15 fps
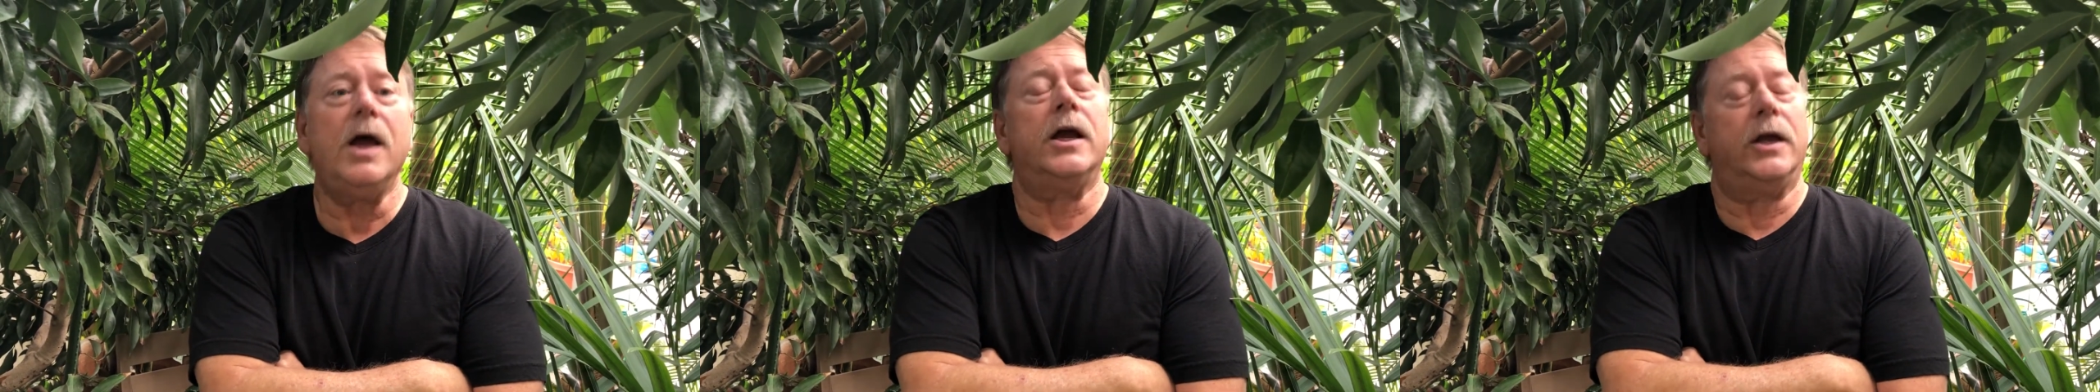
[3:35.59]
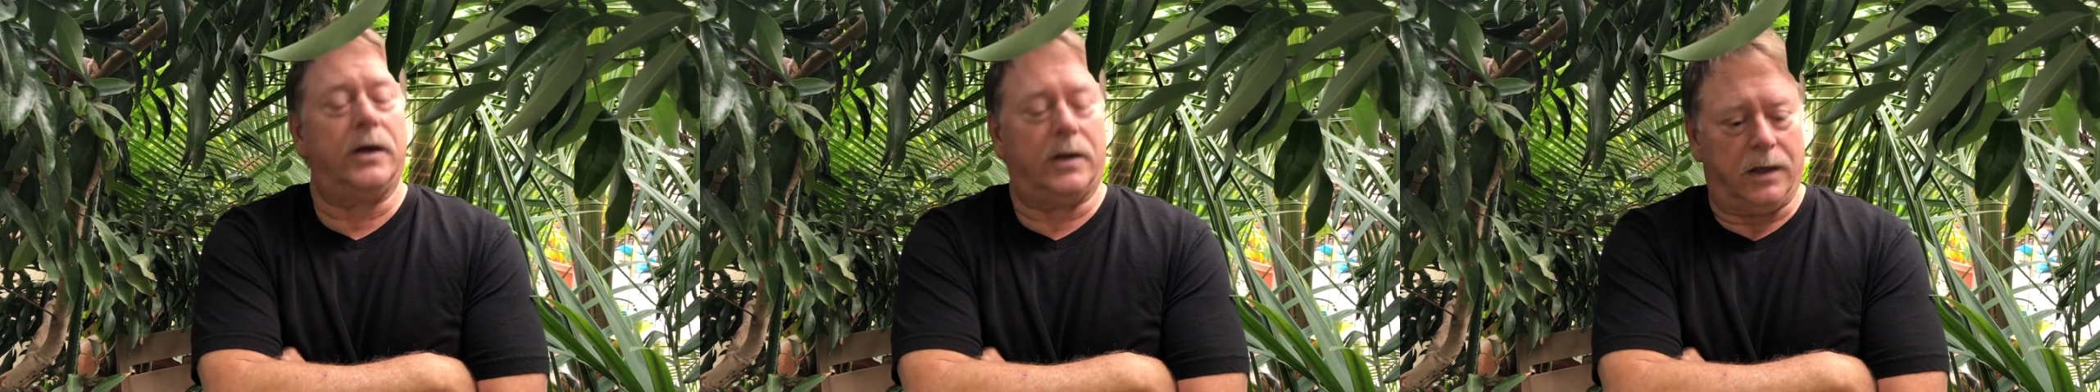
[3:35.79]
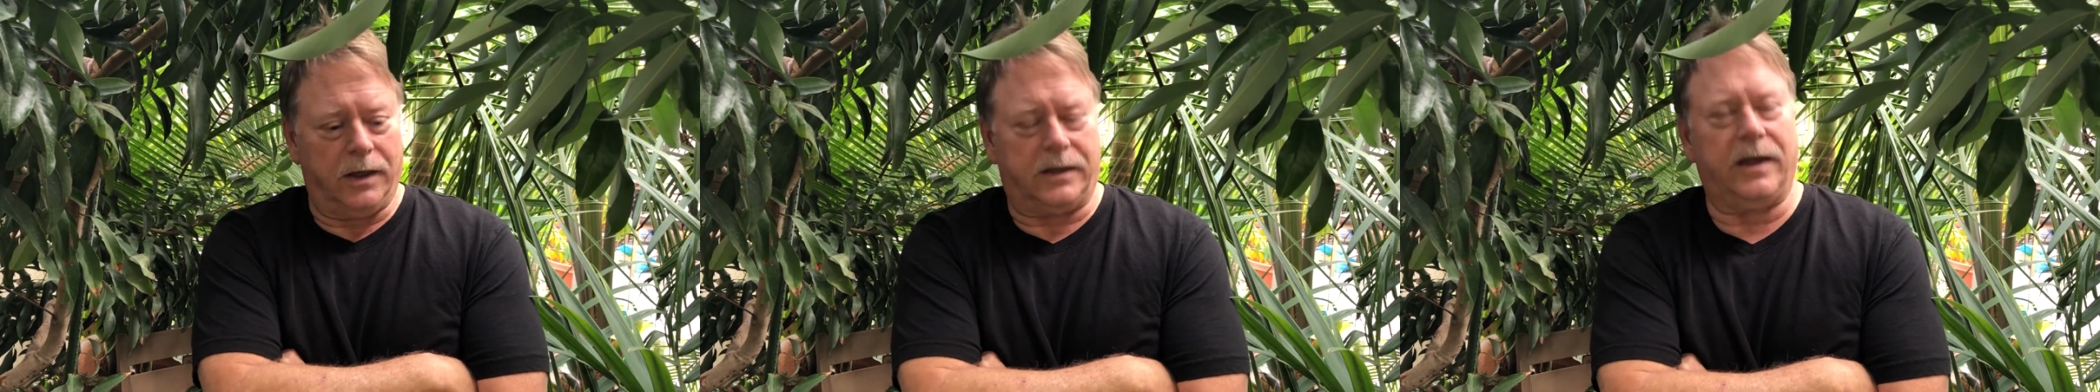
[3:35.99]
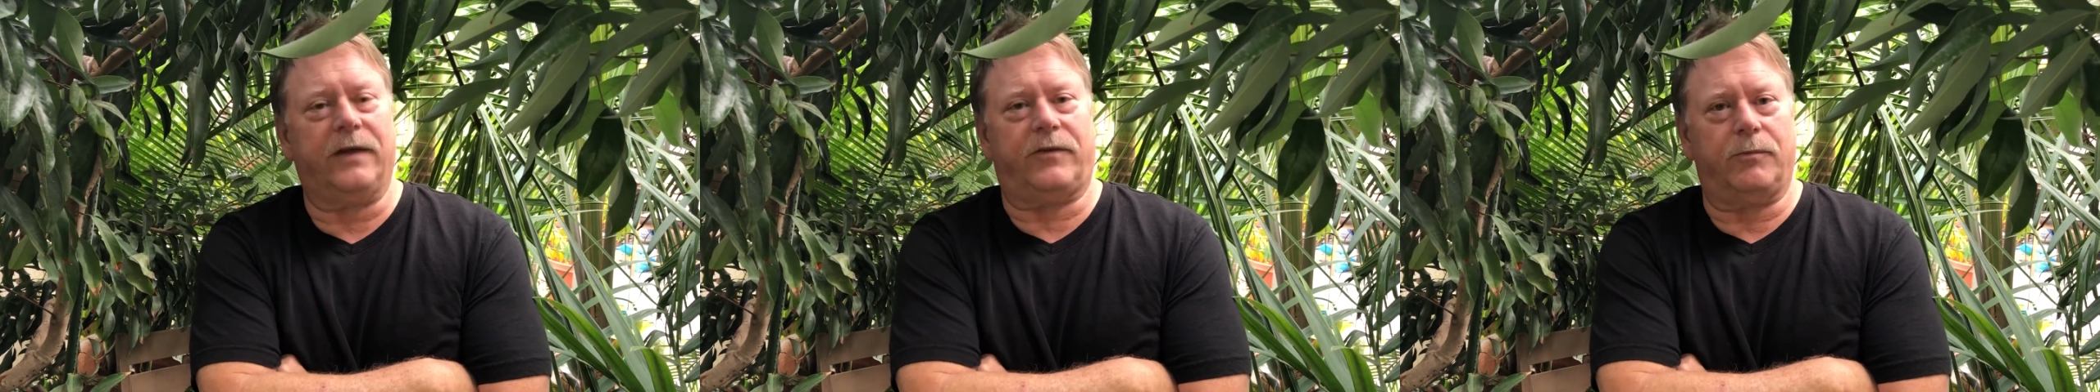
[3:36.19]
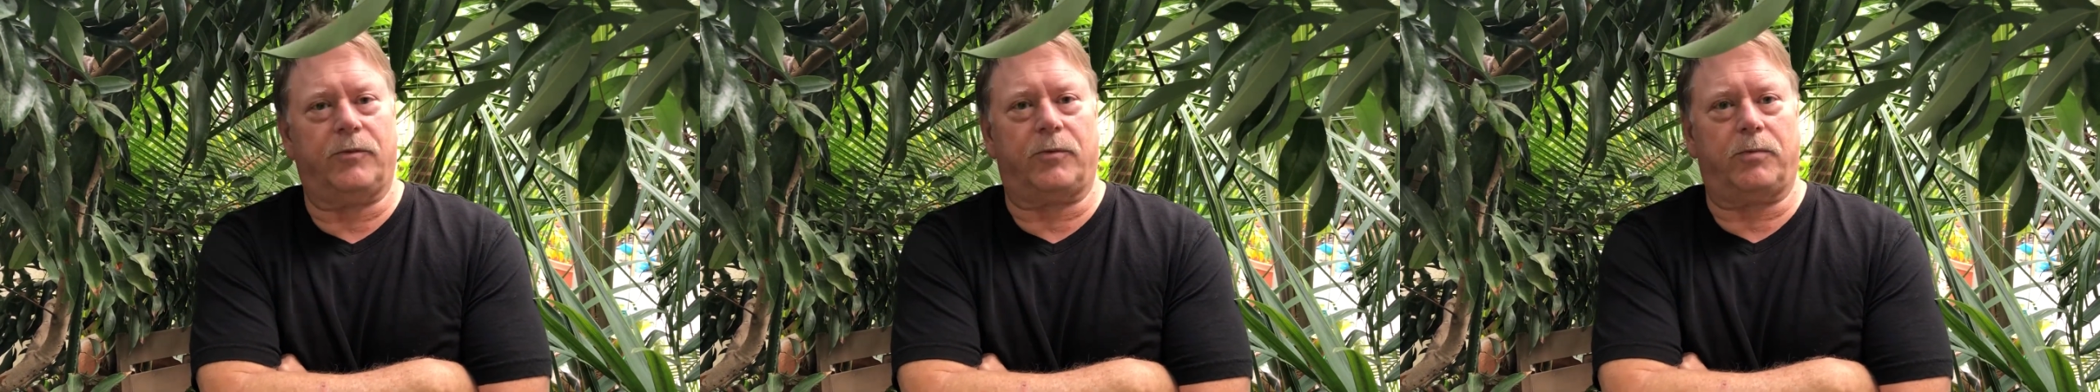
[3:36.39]
you click that
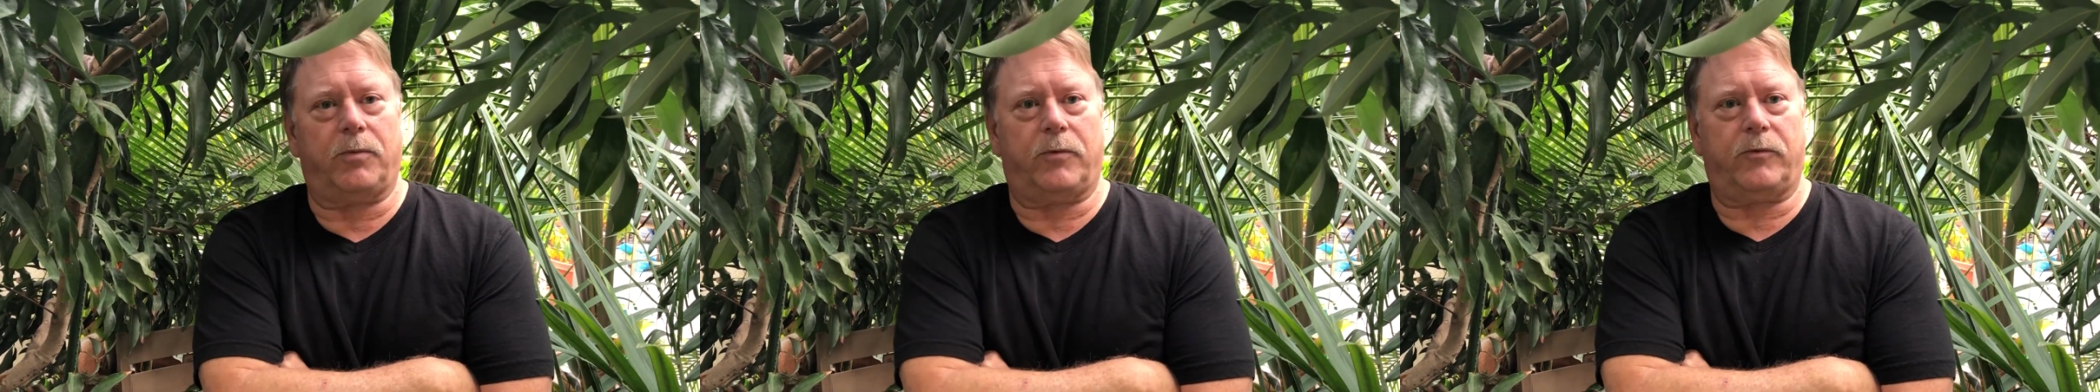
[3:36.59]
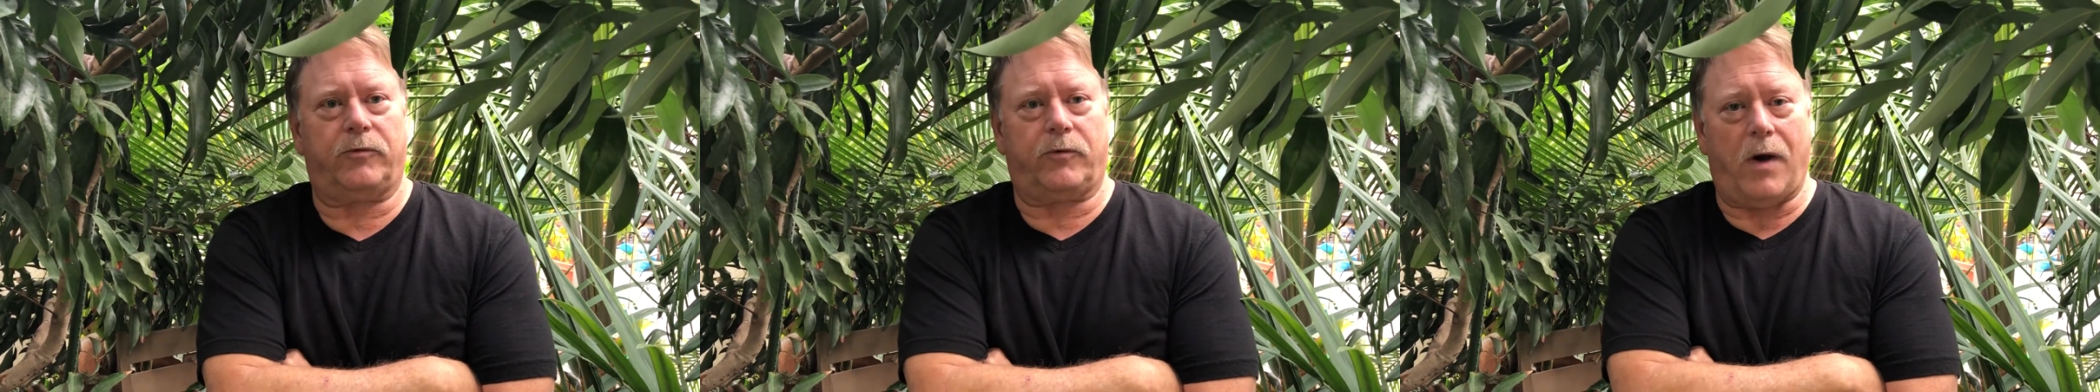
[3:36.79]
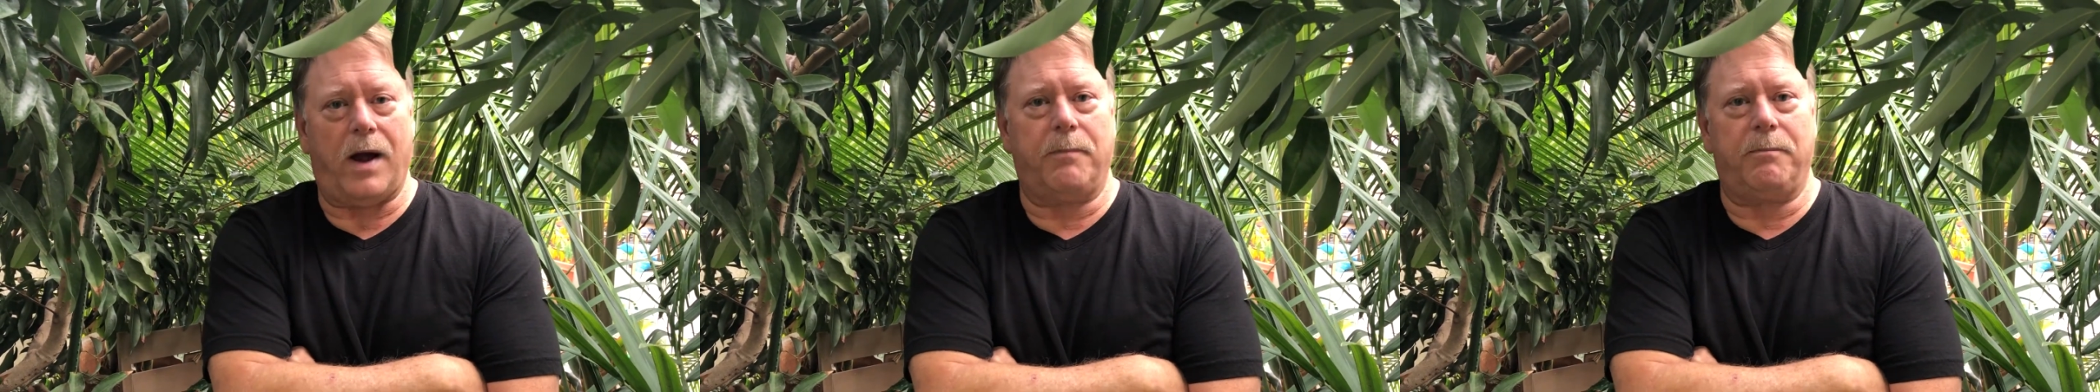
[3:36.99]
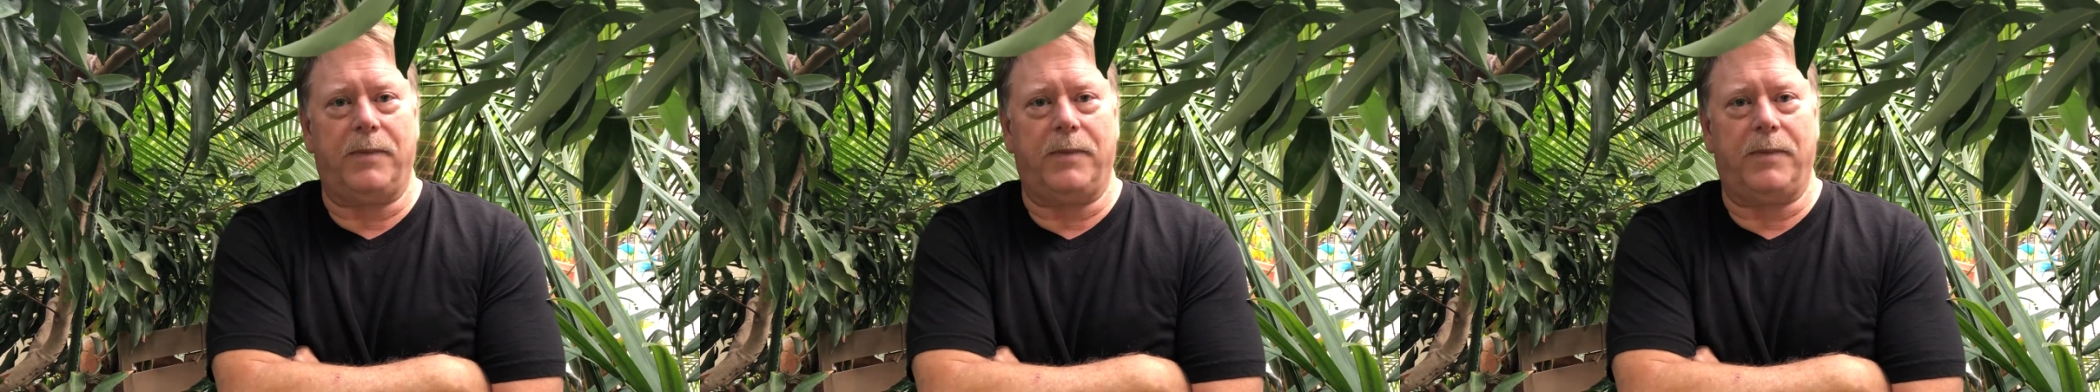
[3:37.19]
subscribe